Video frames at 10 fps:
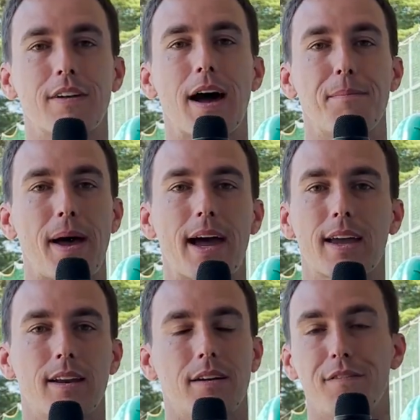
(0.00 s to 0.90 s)
got back
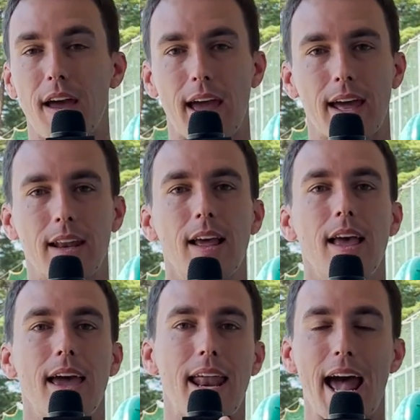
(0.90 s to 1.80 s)
in a van,
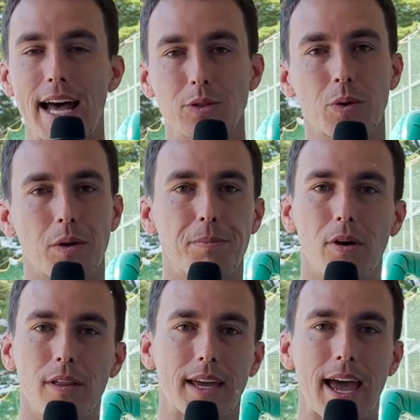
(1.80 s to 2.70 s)
and as we were
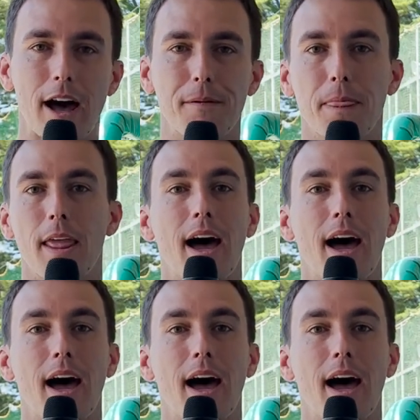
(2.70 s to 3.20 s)
pulling out,